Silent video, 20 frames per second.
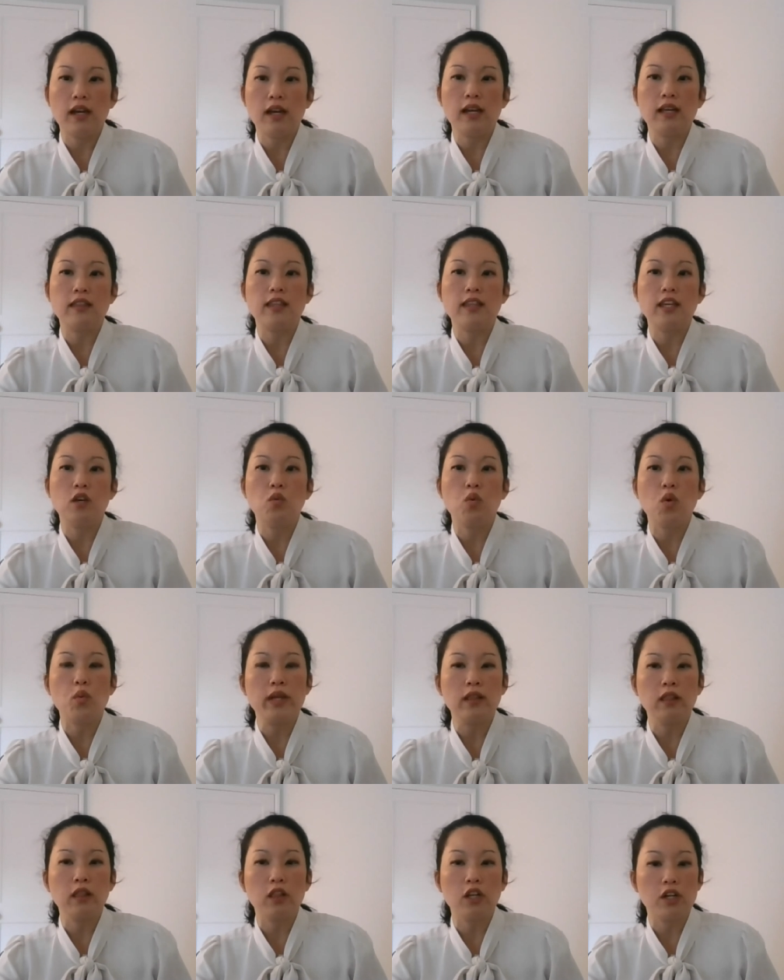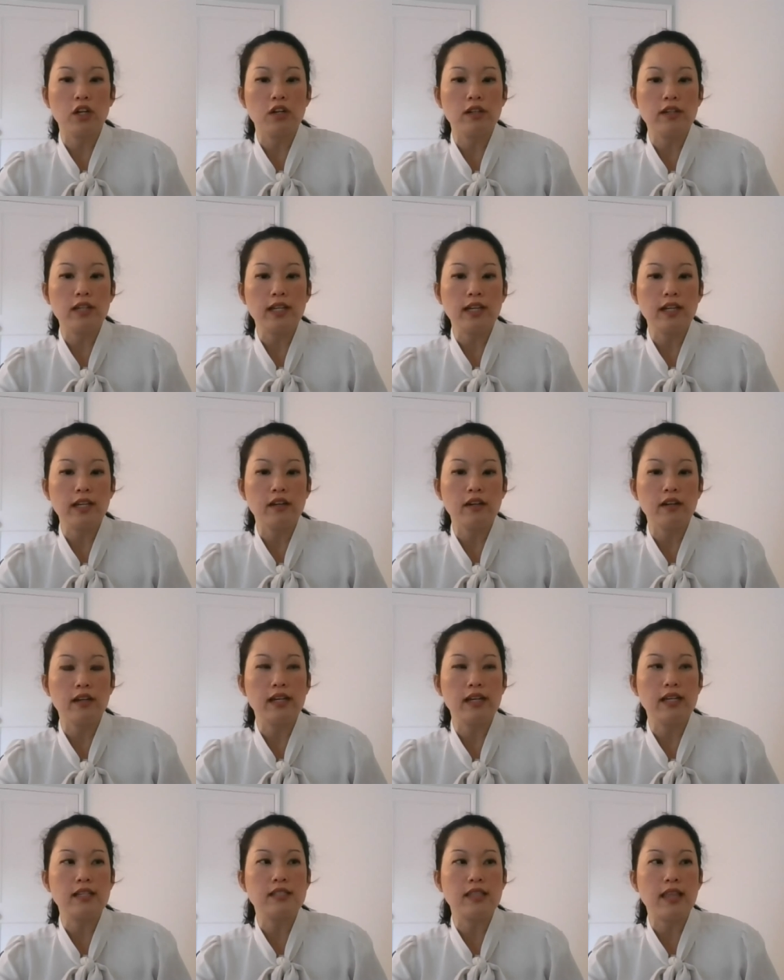I think what we learned here
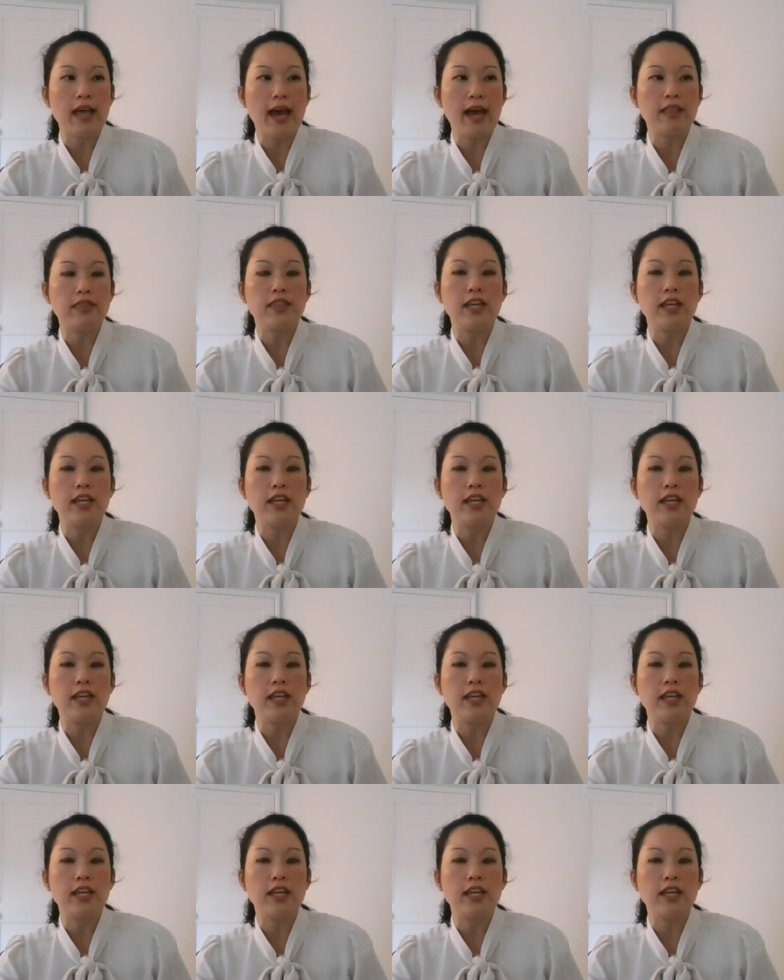is that